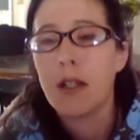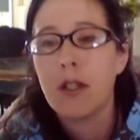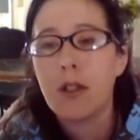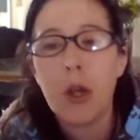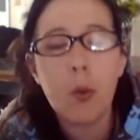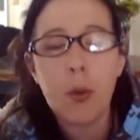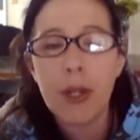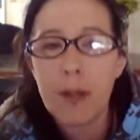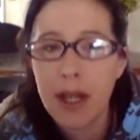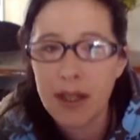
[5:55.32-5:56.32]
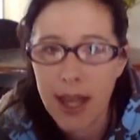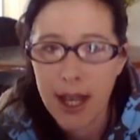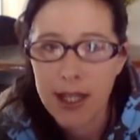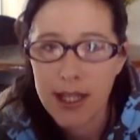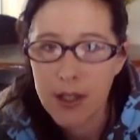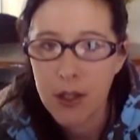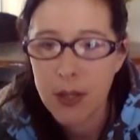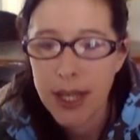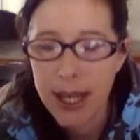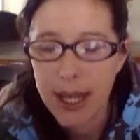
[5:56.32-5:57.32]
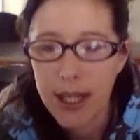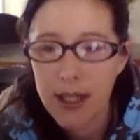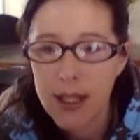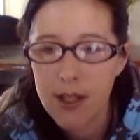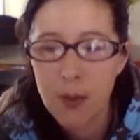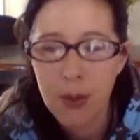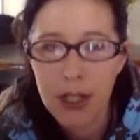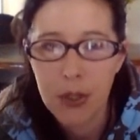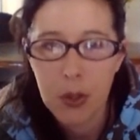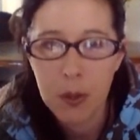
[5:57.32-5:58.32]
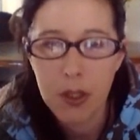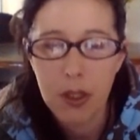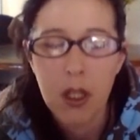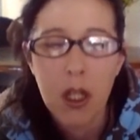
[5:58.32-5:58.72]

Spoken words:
Don't worry about that. It's okay. It's pretty normal.